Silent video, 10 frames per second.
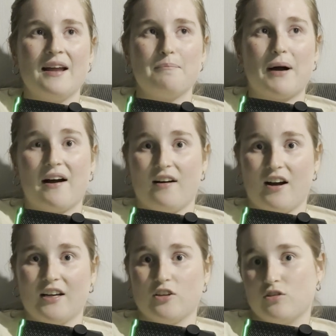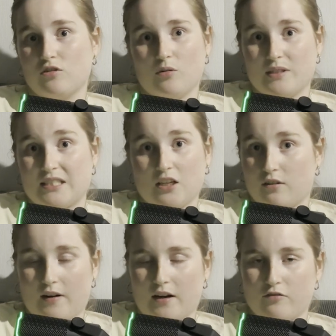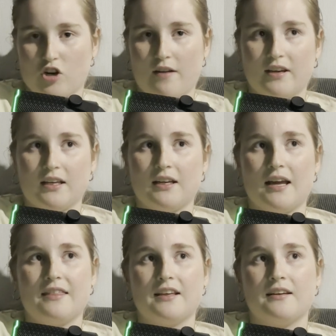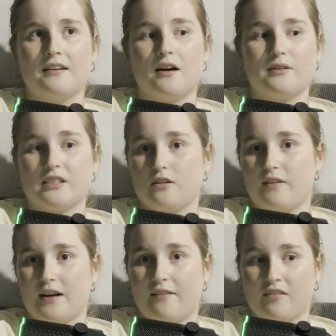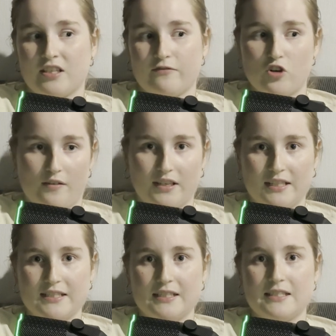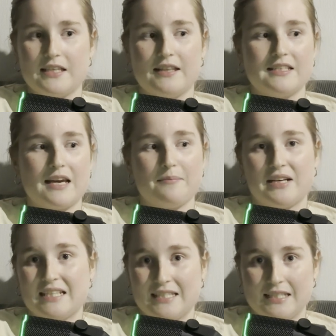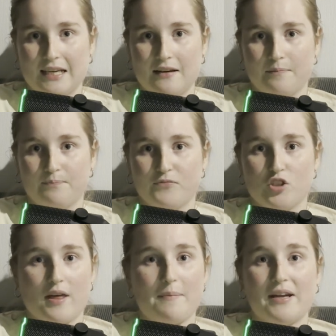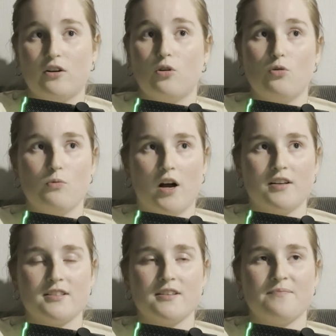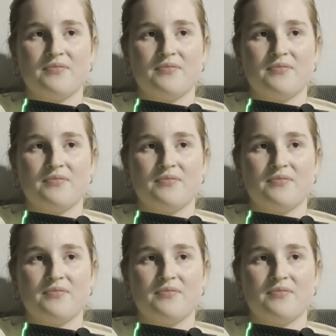But I was terrified of driving, and then I was terrified of having to have driving lessons and then take my test again. So that made it all worse.